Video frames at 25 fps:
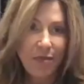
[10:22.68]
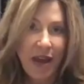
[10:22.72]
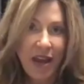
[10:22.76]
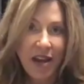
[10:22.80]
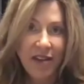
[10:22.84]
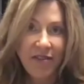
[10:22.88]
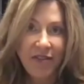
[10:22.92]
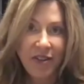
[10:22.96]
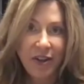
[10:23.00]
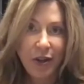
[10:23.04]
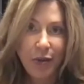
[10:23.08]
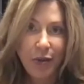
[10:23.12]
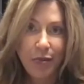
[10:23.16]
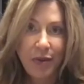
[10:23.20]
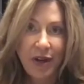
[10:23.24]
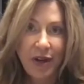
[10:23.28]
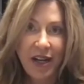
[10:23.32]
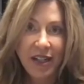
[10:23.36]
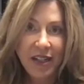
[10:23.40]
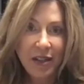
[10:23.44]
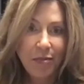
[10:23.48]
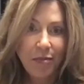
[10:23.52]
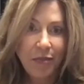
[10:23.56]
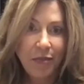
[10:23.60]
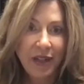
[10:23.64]
bang for the
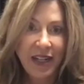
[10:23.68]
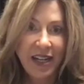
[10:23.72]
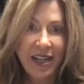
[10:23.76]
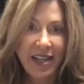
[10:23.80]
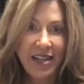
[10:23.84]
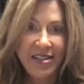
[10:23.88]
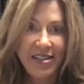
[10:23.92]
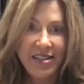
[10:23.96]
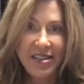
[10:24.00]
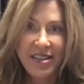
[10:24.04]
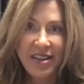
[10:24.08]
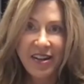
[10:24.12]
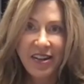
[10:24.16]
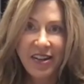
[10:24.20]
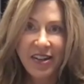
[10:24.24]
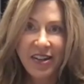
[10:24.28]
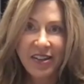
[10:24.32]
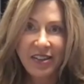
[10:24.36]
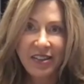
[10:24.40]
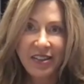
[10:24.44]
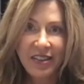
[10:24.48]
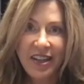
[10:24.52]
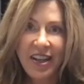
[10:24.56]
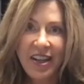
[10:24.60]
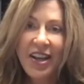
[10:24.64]
buck because
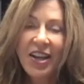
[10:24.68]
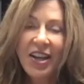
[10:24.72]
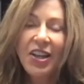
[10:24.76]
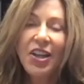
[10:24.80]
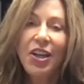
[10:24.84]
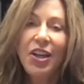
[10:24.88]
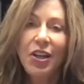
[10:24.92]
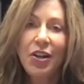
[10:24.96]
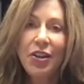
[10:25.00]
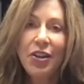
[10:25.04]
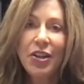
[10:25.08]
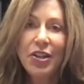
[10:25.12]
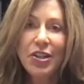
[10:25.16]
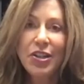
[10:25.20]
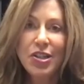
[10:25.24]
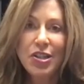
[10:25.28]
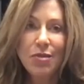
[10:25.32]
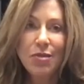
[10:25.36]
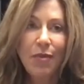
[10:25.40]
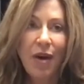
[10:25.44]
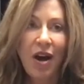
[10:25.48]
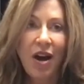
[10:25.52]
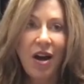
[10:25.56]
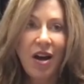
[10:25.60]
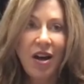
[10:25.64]
they're, you know, they're
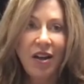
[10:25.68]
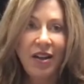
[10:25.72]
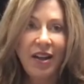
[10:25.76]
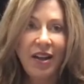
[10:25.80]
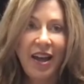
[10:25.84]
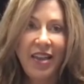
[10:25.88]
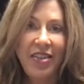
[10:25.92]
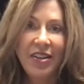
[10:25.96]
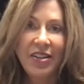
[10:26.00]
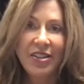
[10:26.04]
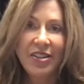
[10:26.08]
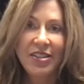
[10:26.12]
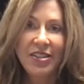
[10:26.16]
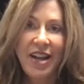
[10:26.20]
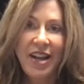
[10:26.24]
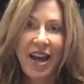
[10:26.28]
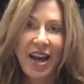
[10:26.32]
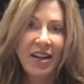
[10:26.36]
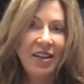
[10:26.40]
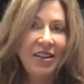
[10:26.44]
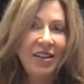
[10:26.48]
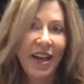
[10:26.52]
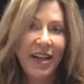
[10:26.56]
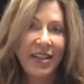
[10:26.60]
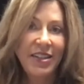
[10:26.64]
small and there's
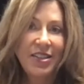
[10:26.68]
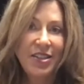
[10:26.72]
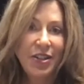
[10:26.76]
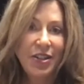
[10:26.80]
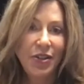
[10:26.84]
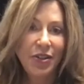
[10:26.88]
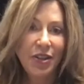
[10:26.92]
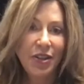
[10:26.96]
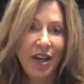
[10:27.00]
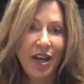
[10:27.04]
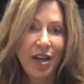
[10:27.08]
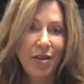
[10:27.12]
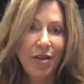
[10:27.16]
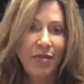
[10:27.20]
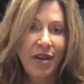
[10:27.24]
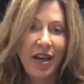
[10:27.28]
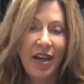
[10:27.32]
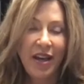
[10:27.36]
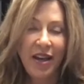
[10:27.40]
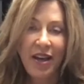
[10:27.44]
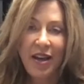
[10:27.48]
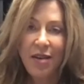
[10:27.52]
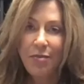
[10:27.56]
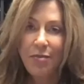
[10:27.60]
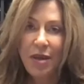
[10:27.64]
not a lot to them.
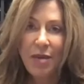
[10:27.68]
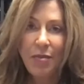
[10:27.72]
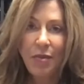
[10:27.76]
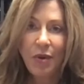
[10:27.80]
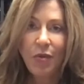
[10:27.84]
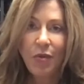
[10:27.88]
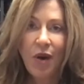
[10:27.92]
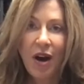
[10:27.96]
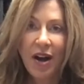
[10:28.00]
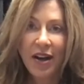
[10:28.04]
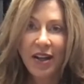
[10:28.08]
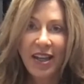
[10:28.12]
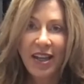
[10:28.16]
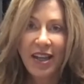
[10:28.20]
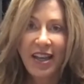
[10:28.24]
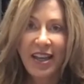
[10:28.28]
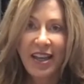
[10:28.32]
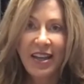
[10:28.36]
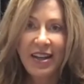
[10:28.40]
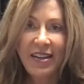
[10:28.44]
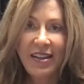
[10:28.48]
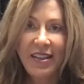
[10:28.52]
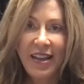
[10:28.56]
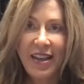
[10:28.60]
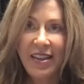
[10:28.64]
And people walk
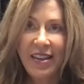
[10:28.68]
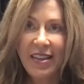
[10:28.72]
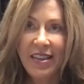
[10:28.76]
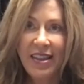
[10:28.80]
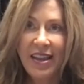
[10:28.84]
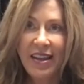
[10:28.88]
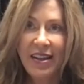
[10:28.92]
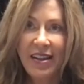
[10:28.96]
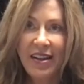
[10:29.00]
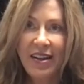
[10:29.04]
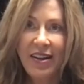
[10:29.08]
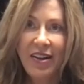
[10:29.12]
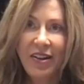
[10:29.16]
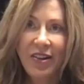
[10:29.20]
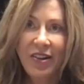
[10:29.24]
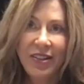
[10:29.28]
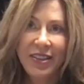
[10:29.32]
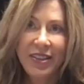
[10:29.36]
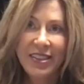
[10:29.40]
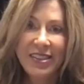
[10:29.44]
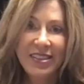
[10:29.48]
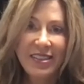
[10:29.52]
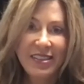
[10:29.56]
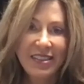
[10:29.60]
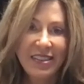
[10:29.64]
in and they think, oh,
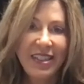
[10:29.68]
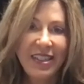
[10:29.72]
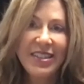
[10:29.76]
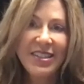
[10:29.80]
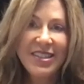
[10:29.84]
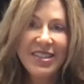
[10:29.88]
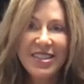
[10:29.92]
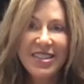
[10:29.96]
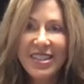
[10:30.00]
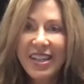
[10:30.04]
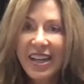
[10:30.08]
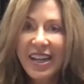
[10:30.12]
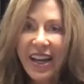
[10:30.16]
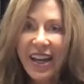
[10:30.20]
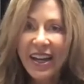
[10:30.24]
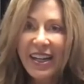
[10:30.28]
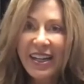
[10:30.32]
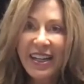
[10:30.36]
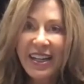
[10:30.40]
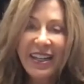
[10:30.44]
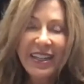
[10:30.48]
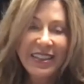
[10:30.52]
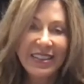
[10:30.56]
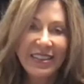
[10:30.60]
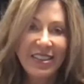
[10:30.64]
it's
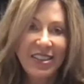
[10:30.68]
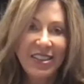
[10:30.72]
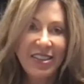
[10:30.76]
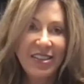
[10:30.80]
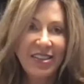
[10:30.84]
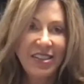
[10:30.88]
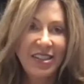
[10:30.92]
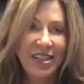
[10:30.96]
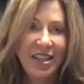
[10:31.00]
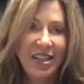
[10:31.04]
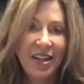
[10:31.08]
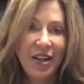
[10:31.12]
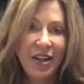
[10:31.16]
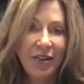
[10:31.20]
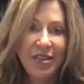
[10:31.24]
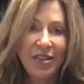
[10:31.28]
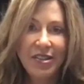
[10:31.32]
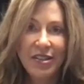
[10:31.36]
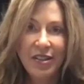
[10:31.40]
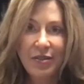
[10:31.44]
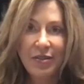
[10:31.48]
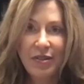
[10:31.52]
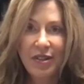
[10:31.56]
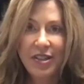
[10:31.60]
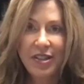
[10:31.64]
tiny. It's just, you know,
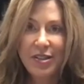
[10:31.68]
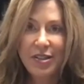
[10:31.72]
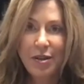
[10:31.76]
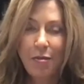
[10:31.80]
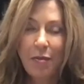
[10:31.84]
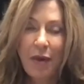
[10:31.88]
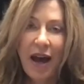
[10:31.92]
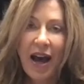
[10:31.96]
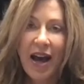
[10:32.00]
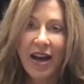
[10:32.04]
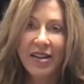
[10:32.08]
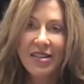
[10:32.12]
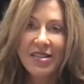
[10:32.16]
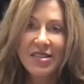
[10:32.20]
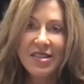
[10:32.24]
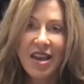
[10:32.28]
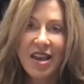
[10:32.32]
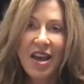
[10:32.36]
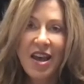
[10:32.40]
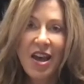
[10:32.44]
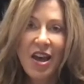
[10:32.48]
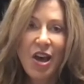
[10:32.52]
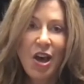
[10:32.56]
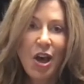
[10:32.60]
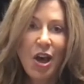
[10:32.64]
it's a box.
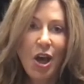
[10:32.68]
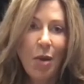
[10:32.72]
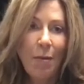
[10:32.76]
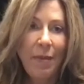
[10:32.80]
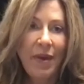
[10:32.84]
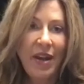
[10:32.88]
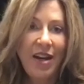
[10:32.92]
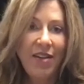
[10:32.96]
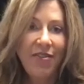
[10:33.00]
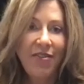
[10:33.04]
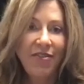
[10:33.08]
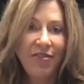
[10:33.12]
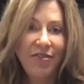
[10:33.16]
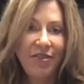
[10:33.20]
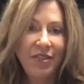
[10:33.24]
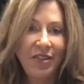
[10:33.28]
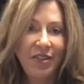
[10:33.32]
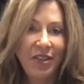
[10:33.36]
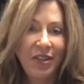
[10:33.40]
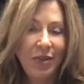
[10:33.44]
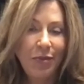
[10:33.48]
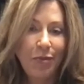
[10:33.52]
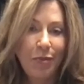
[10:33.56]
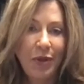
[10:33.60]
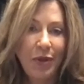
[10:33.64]
But if
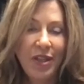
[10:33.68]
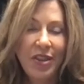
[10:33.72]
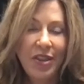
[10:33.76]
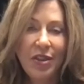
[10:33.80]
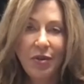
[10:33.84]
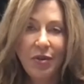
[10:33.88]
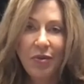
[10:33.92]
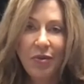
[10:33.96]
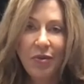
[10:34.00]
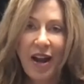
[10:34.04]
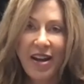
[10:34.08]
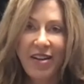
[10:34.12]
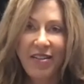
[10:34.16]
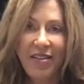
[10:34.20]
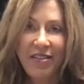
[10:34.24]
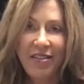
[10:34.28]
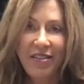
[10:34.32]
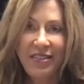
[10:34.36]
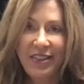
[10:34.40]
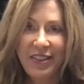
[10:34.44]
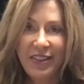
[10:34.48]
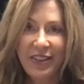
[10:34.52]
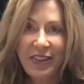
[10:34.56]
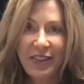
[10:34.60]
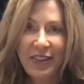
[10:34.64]
you put the right
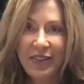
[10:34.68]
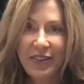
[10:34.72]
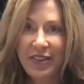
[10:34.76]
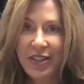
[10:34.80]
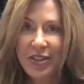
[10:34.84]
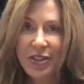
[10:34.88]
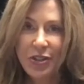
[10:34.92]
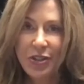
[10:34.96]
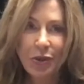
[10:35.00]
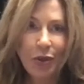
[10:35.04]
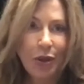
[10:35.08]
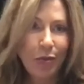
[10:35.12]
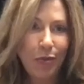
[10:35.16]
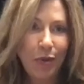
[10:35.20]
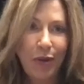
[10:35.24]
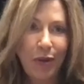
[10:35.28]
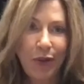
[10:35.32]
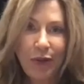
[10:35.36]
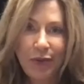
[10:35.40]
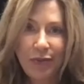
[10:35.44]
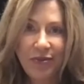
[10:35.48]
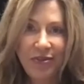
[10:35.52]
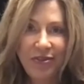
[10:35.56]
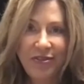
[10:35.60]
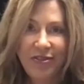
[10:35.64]
little
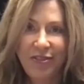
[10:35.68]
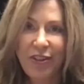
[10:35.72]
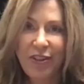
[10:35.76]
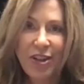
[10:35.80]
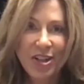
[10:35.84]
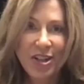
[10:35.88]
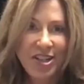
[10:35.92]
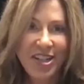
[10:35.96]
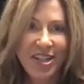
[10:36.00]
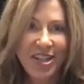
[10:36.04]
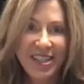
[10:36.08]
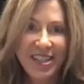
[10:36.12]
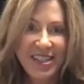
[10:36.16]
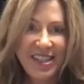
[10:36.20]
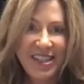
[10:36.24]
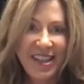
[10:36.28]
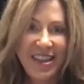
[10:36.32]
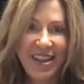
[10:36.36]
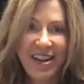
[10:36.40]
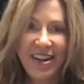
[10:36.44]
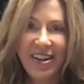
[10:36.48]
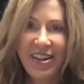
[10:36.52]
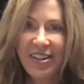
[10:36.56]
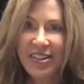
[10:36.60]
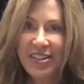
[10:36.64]
adorable furnishings in
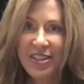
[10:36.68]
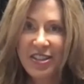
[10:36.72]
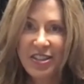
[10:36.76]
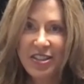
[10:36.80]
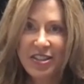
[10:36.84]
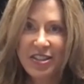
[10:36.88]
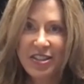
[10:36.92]
there